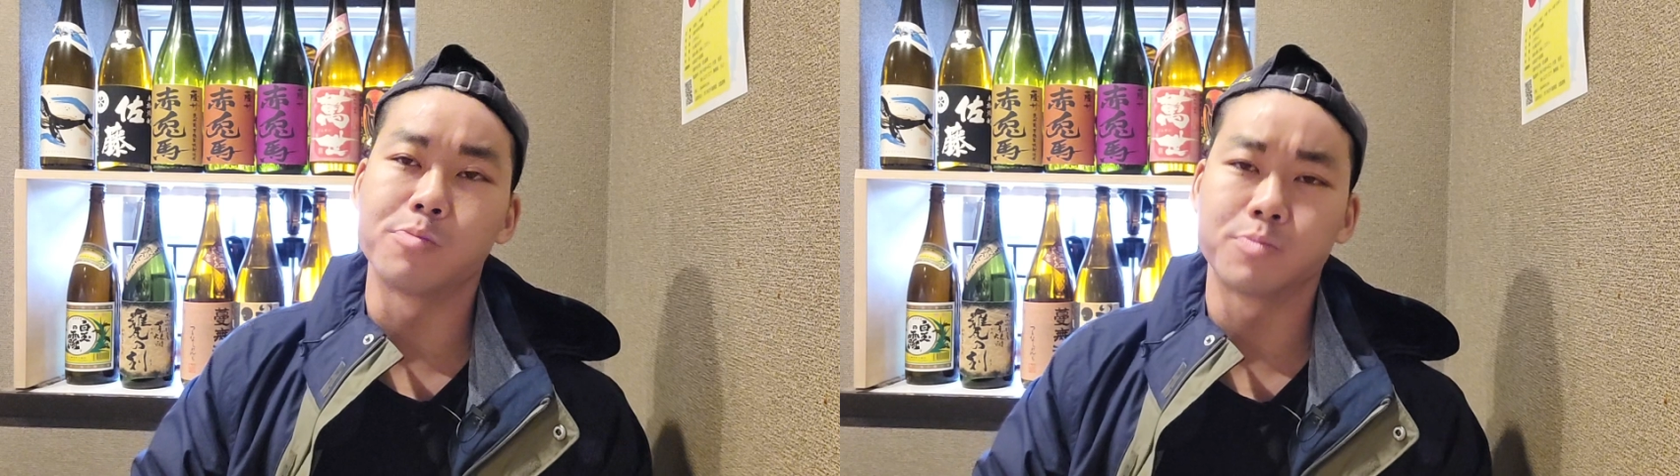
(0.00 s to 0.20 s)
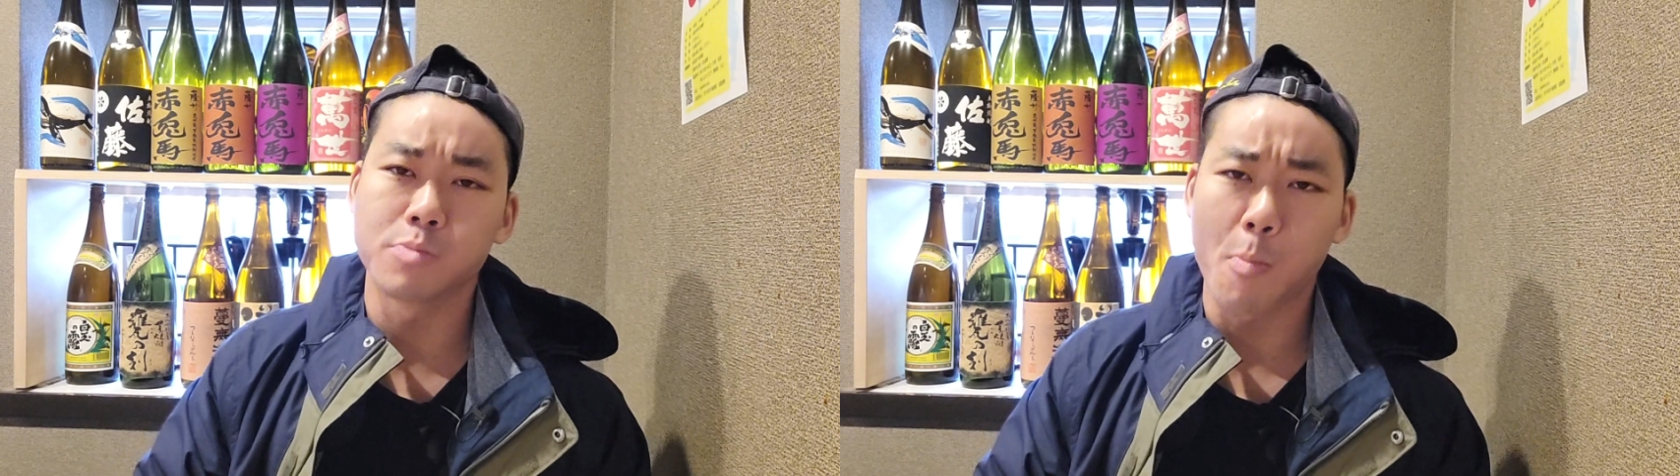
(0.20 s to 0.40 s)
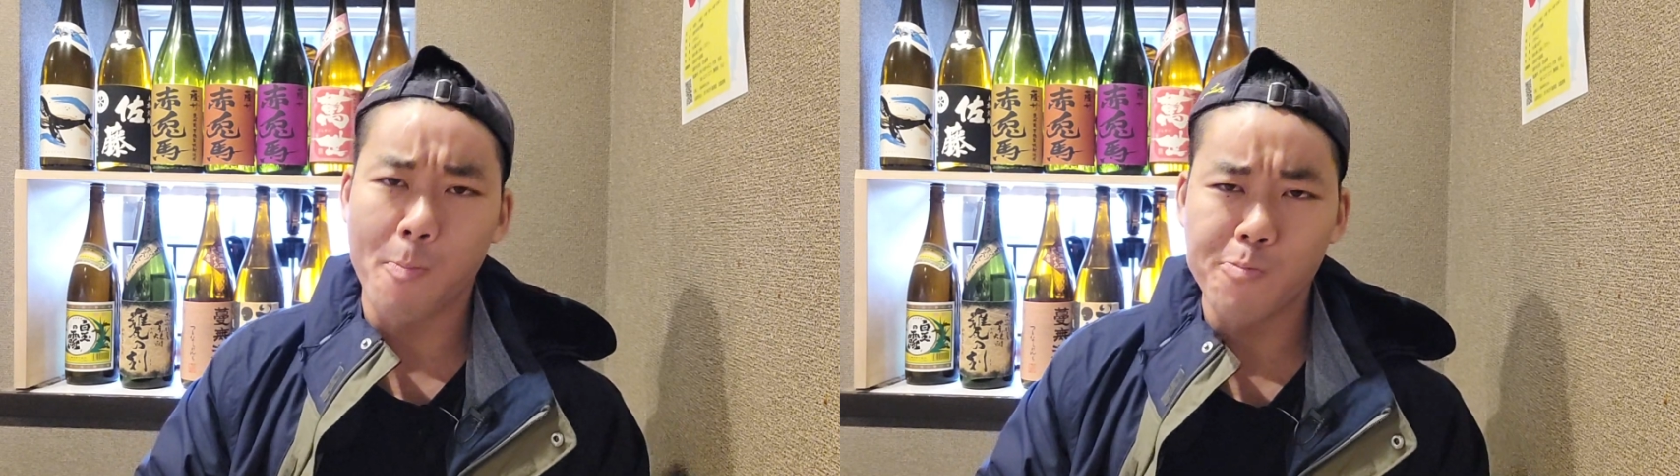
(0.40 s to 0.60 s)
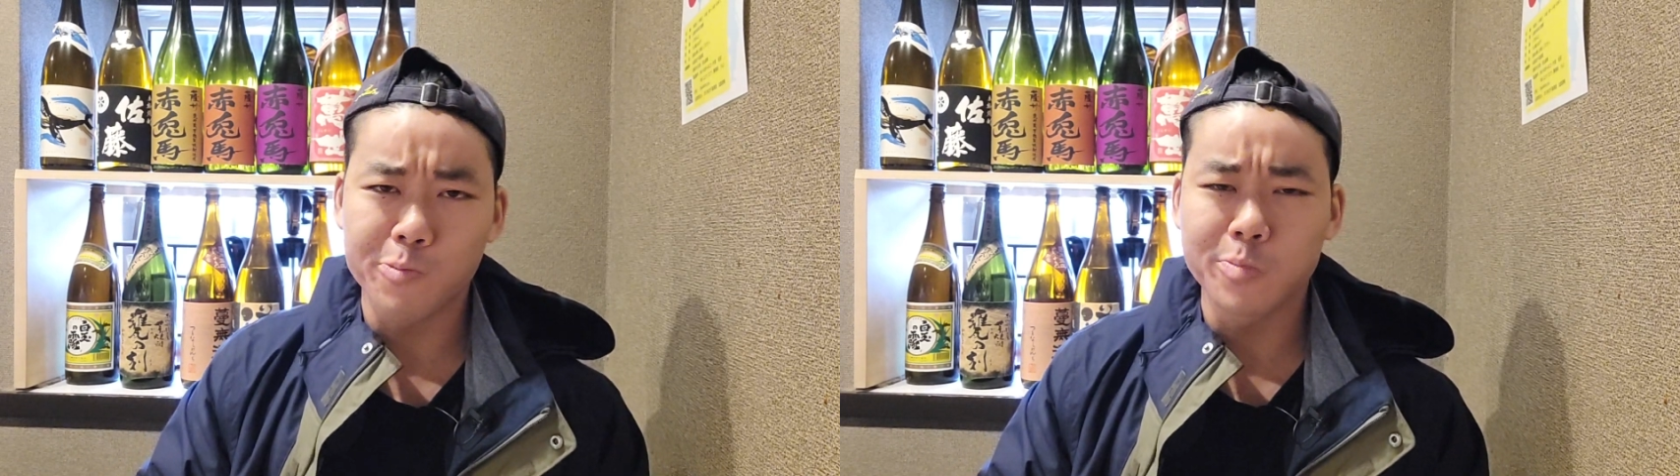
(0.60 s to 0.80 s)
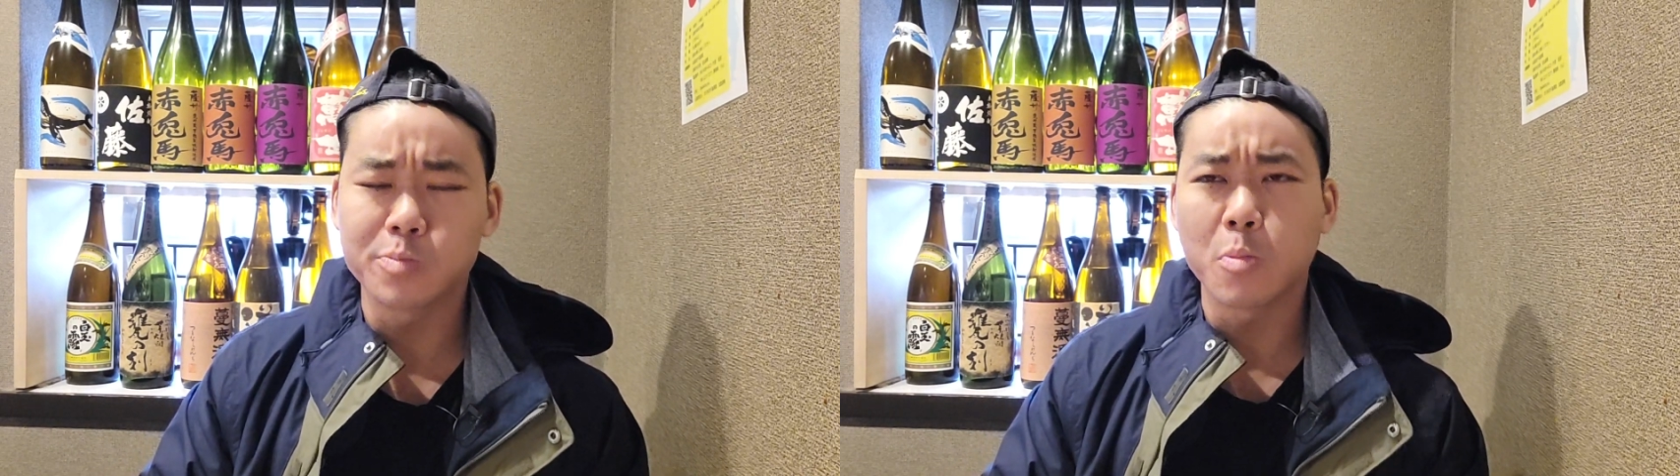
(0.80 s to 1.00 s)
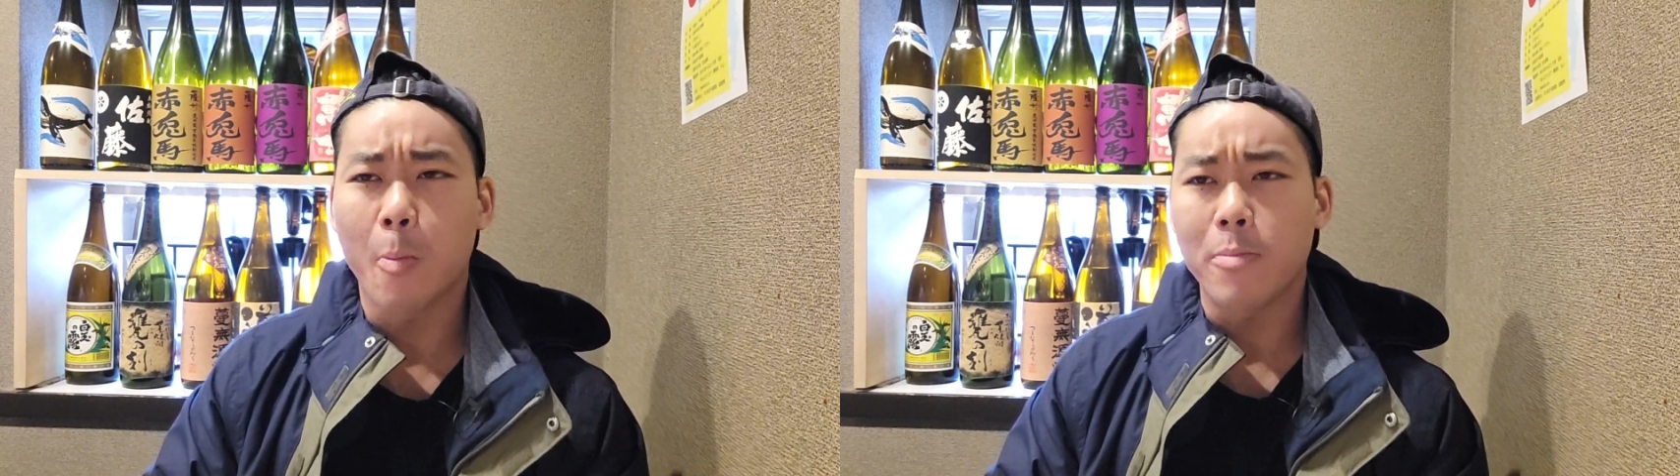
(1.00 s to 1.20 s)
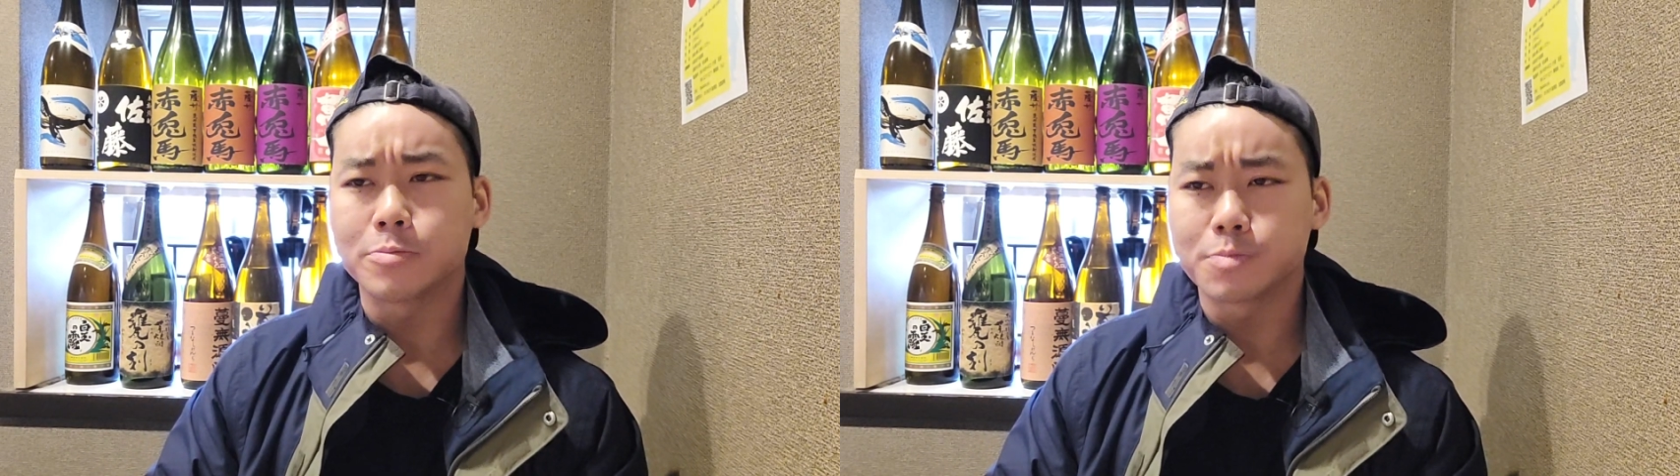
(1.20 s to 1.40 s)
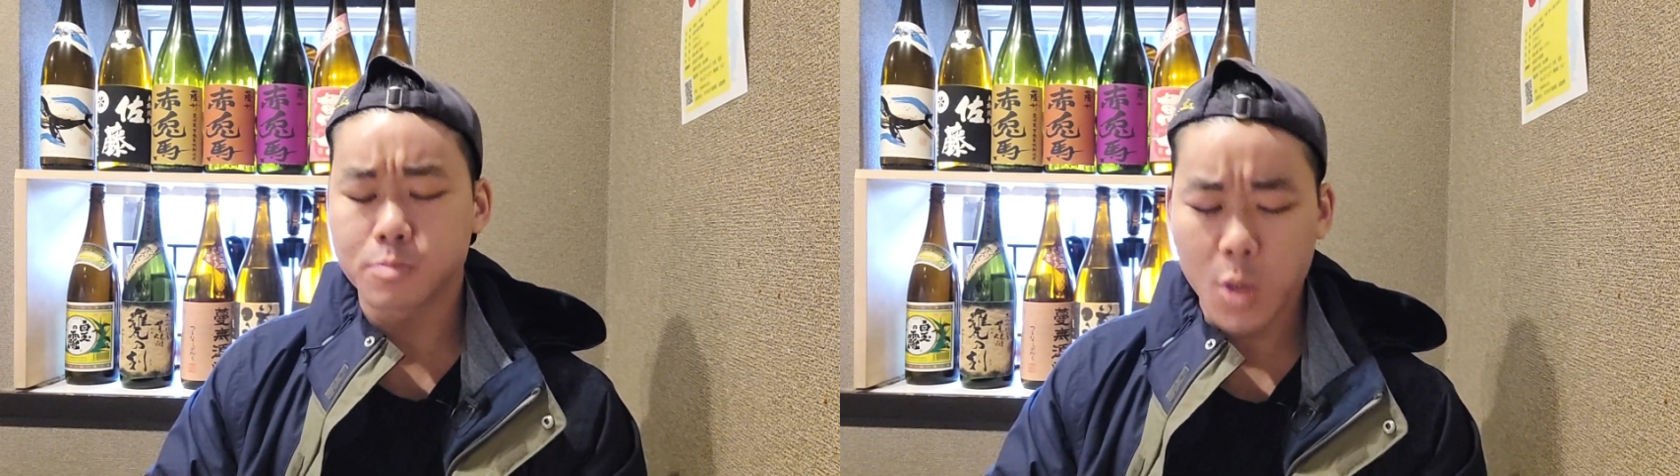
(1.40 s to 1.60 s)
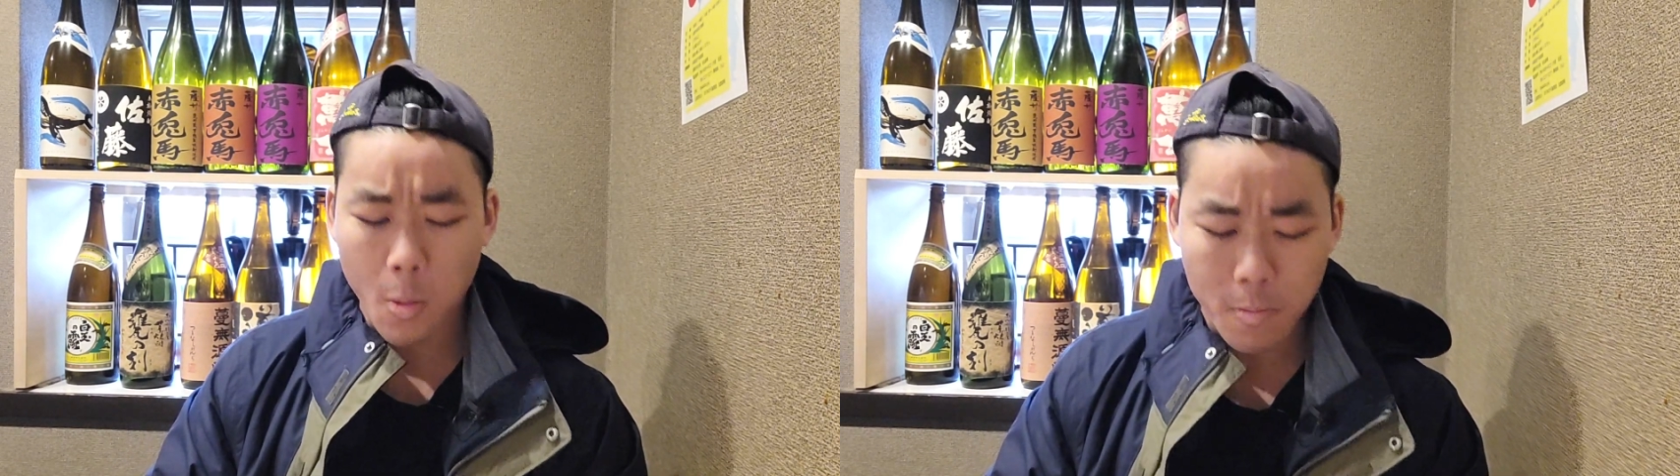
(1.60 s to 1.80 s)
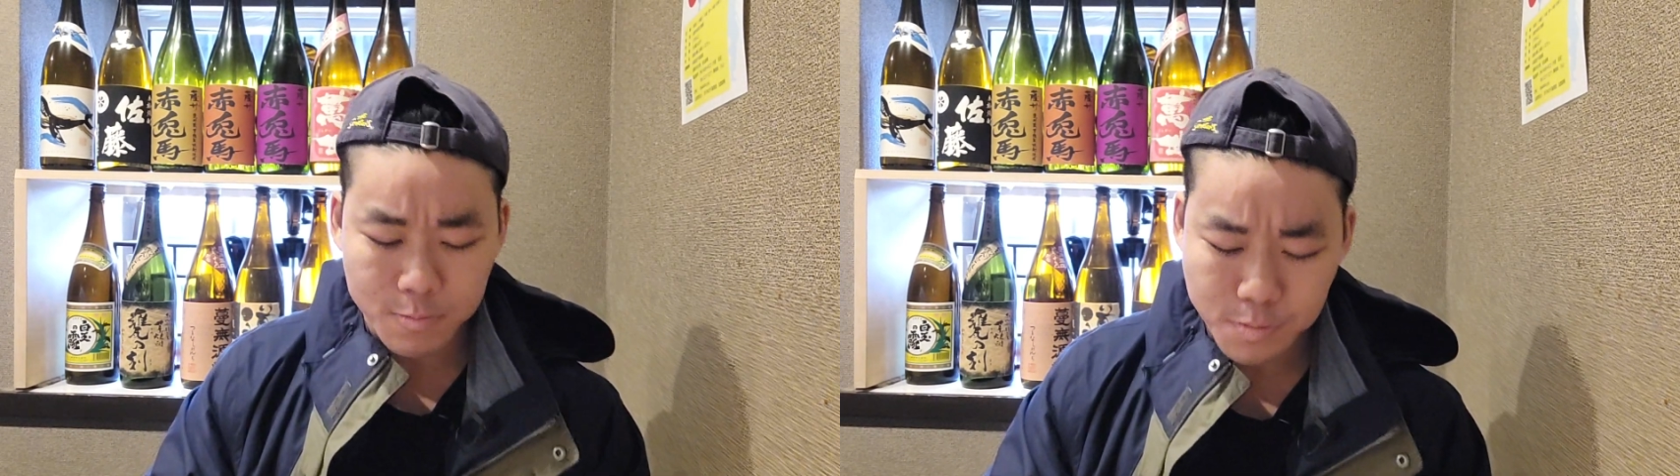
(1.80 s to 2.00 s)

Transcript: a huge burst of tuna flavor,